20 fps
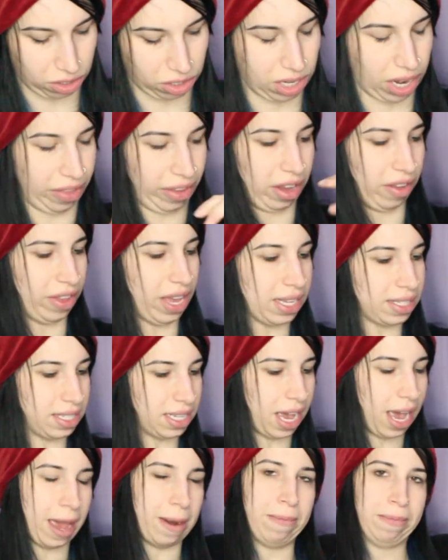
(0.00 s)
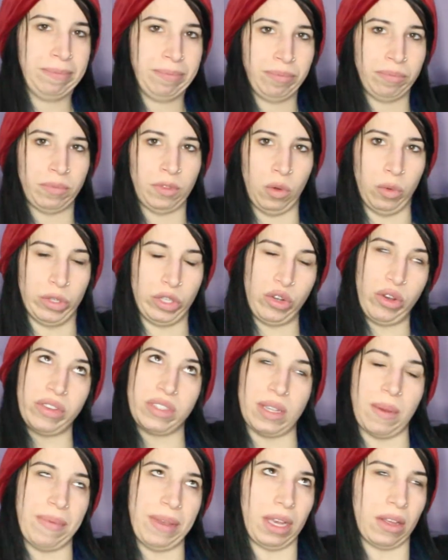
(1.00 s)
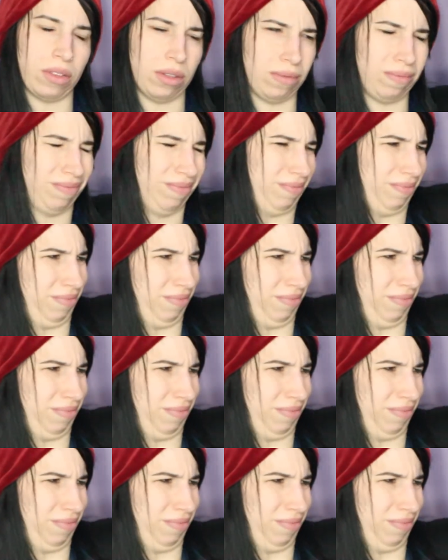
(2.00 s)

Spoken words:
There's nothing on that side. We do have something on the